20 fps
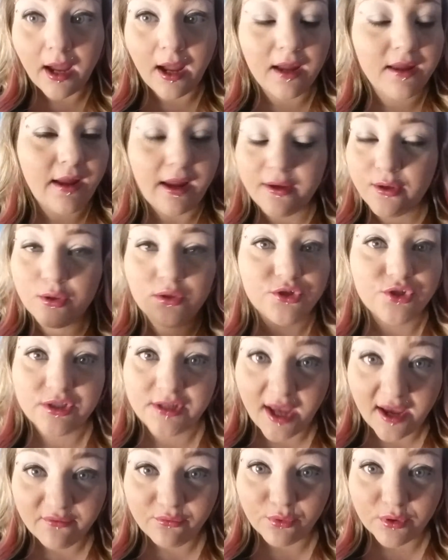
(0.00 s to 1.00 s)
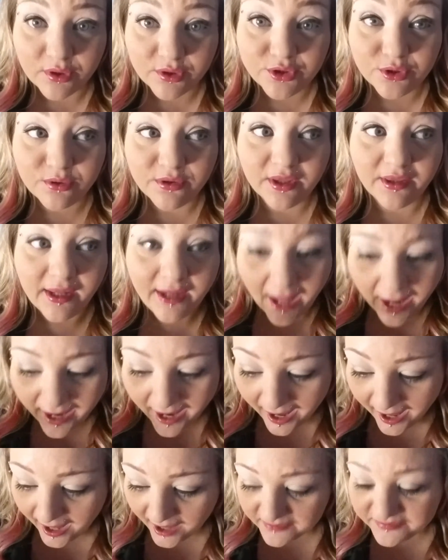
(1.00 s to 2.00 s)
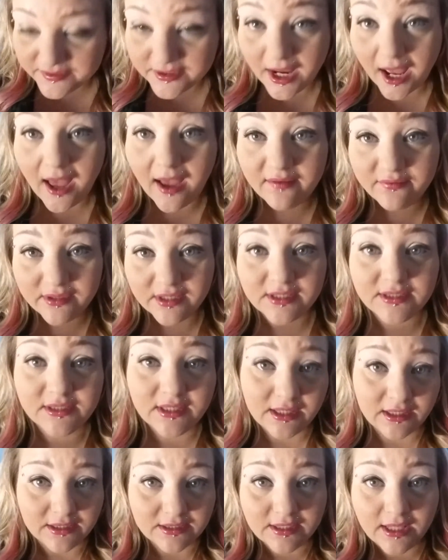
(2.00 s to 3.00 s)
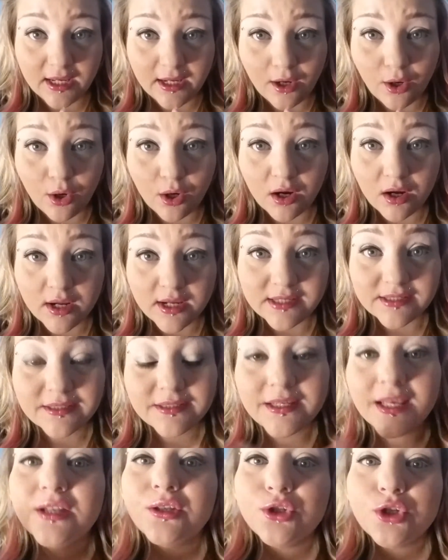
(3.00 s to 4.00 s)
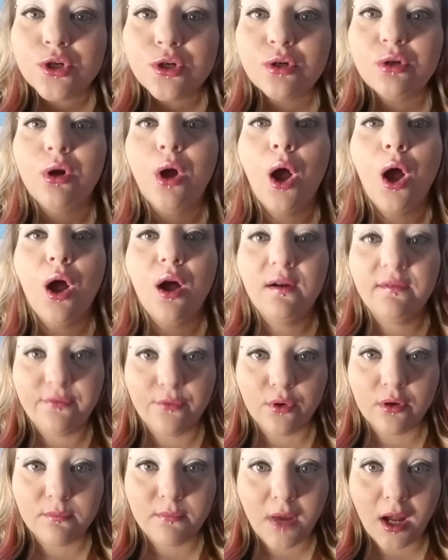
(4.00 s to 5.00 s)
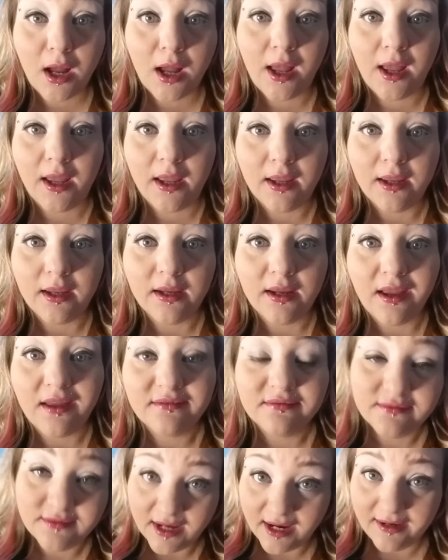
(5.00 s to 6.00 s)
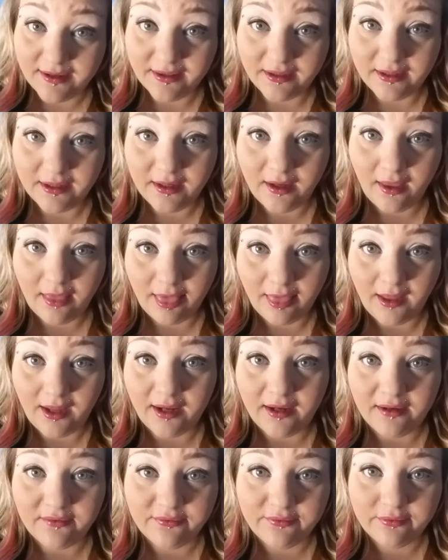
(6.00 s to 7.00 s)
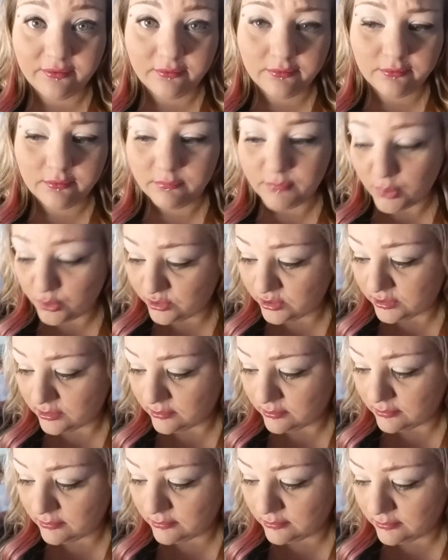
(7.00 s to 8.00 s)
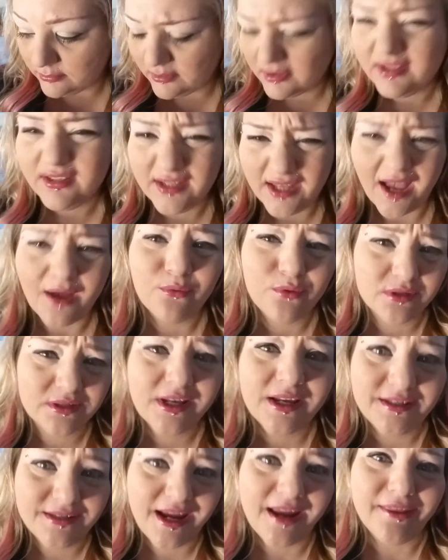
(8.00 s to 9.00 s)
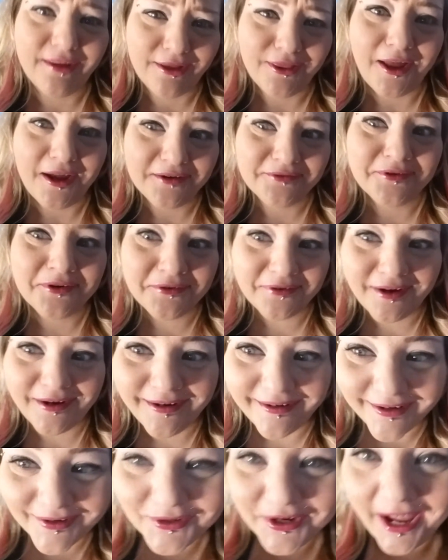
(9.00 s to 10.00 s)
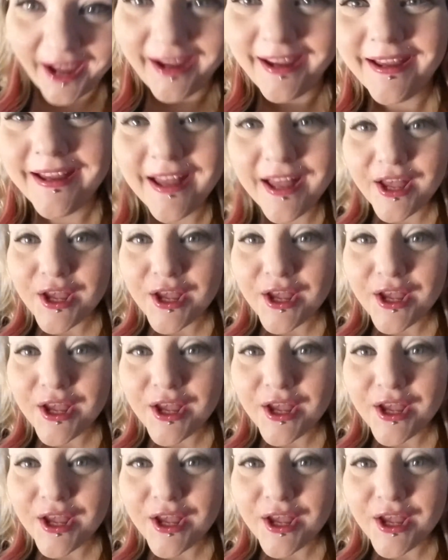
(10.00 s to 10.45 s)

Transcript: I couldn't just have one or two things. Like, I have to have these things. They are essential for my daily life. Most, yeah, we'll say daily life. All right. Okay.